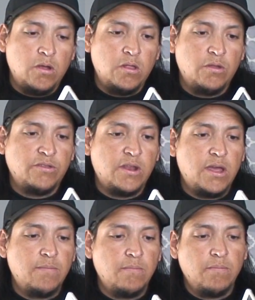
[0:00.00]
Close it
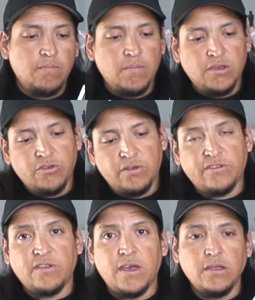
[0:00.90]
up. Make sure
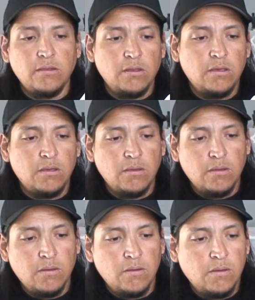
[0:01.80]
it's tight.
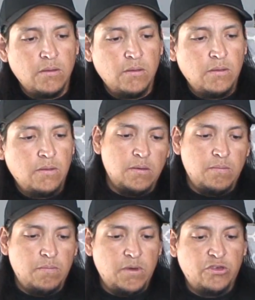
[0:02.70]

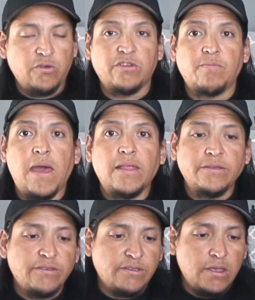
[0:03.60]
Make sure it's
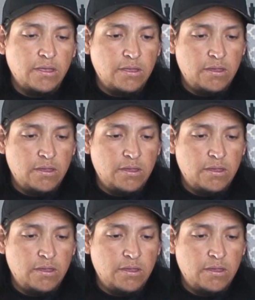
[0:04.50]
balanced.